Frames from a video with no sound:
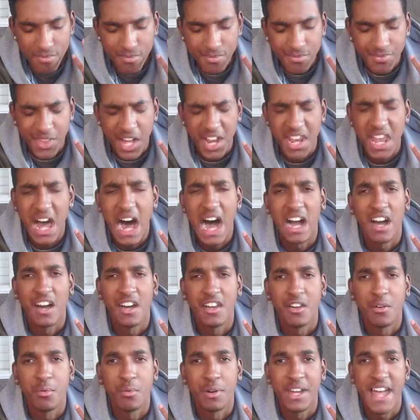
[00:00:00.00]
they're not
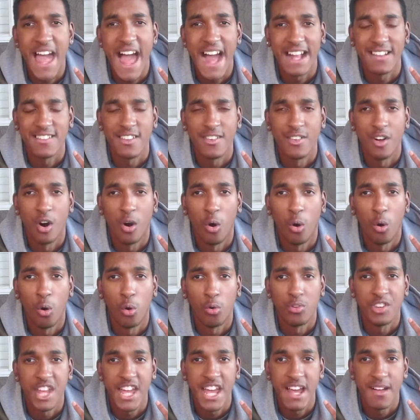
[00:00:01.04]
gonna react to the
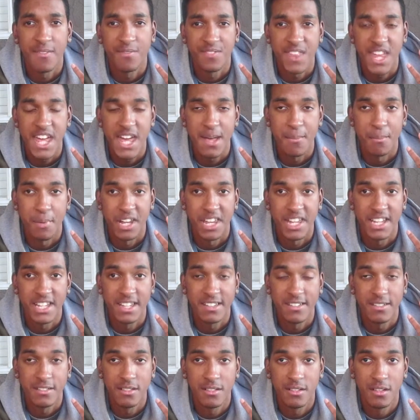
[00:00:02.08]
whole damn thing, my nigga.